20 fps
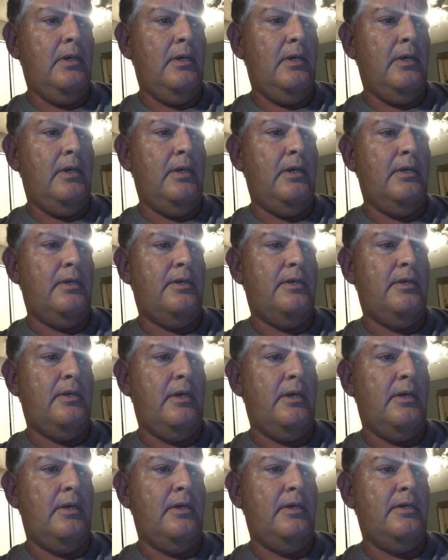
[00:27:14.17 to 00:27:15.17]
it
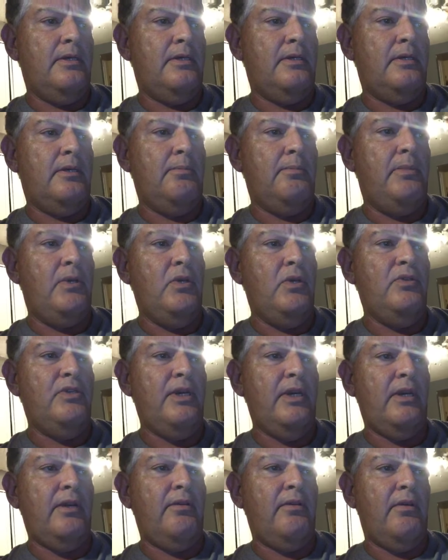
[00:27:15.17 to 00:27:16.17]
says
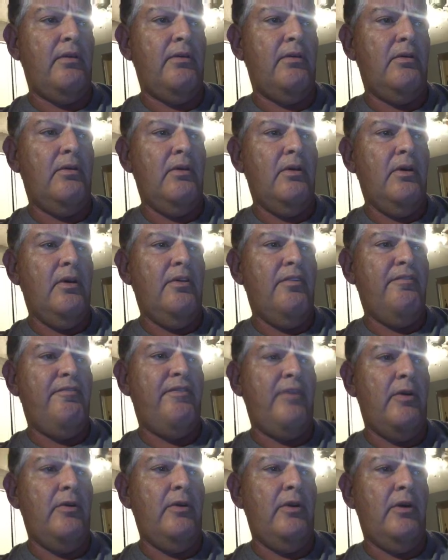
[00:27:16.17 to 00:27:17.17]
music,
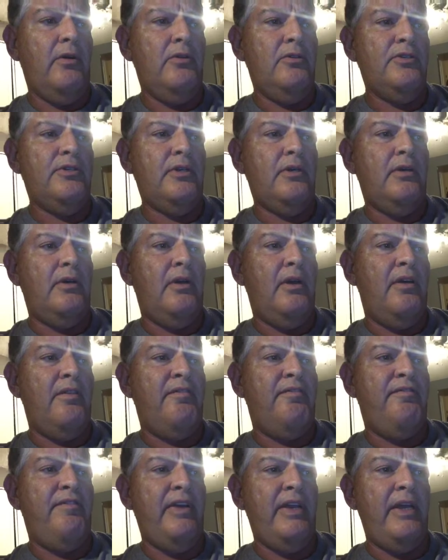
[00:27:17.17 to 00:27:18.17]
photos, and
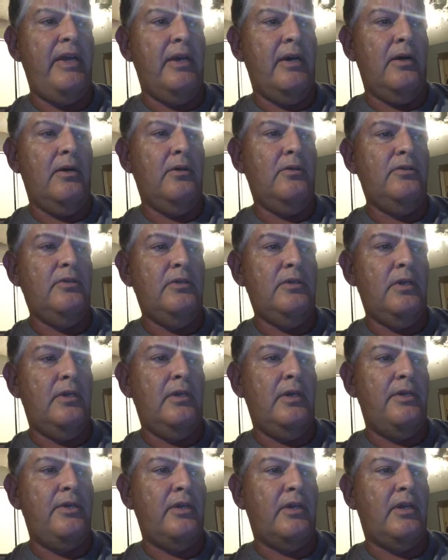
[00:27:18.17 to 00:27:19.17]
videos,
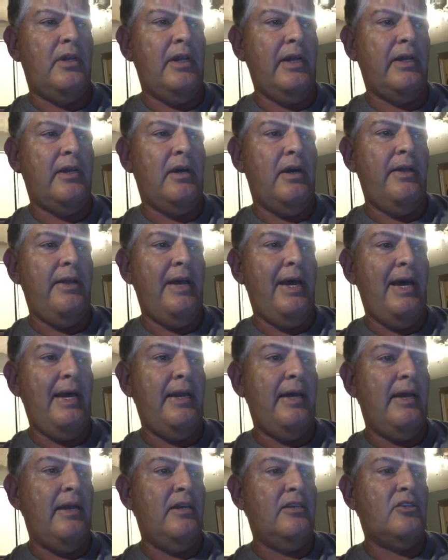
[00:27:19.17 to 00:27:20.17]
and you click on that
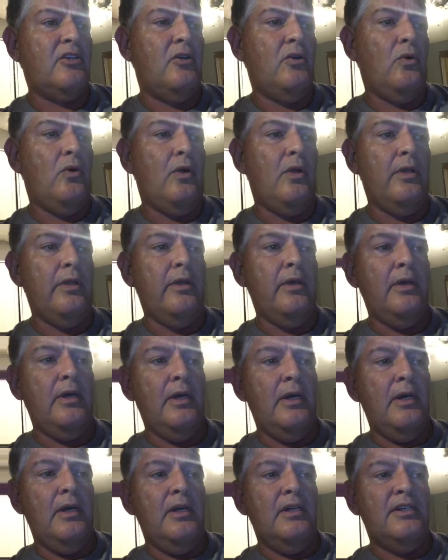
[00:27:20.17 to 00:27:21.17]
and it's called
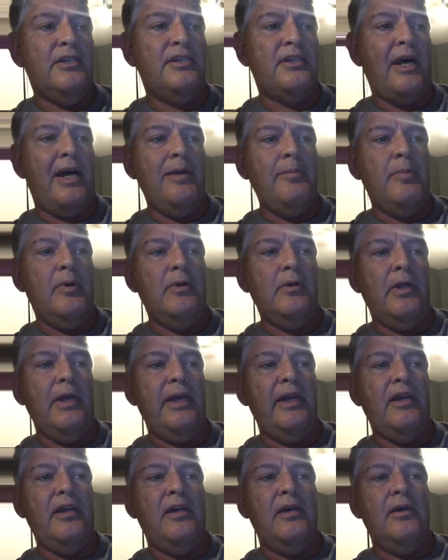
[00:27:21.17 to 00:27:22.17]

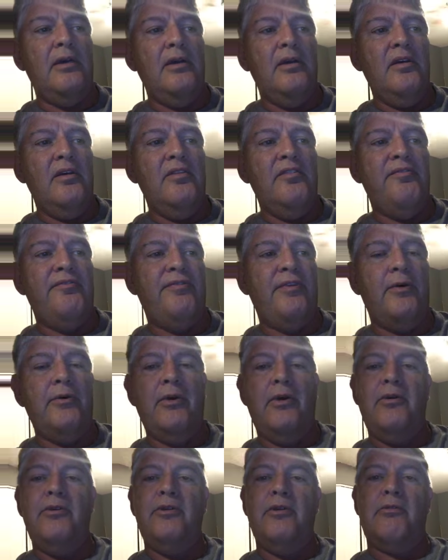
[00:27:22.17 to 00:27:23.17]
Cyberlink
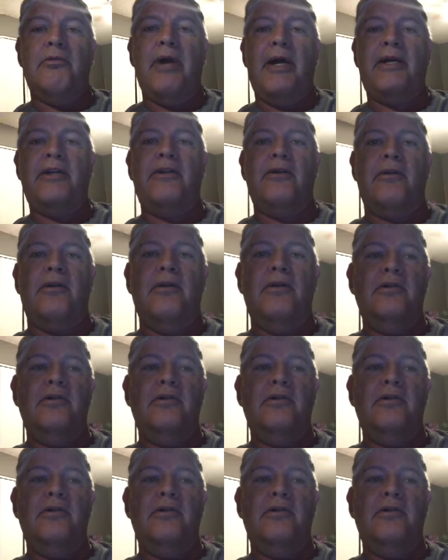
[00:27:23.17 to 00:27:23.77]
Photo Director.